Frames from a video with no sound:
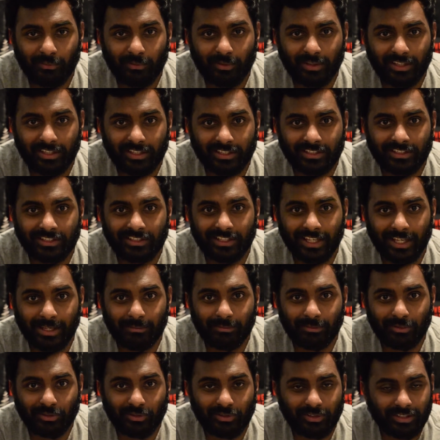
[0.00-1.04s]
and win this
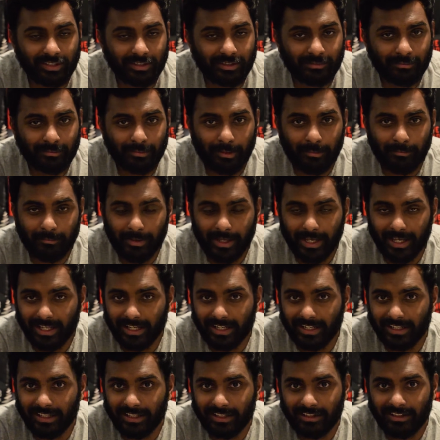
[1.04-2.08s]
game 3. But
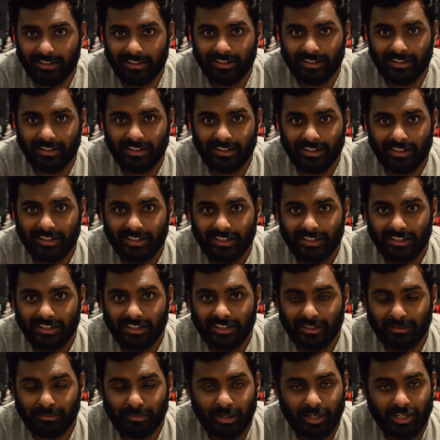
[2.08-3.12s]
man,
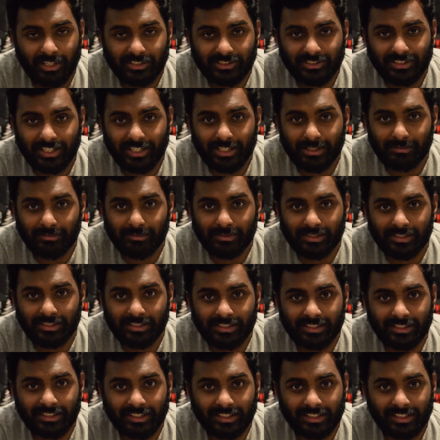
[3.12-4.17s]
LeBron
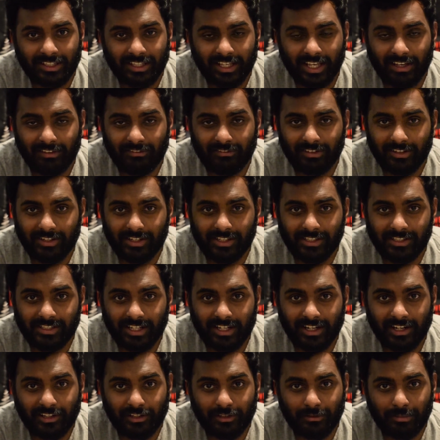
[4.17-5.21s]
James and the Cavaliers
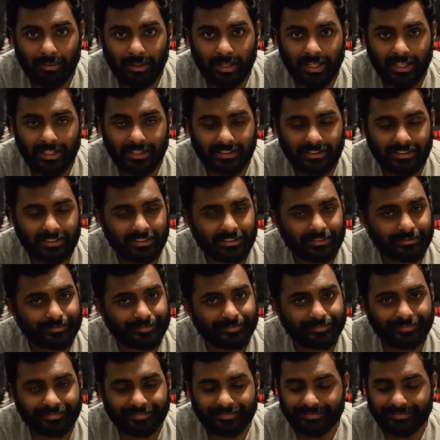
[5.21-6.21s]
had other plans.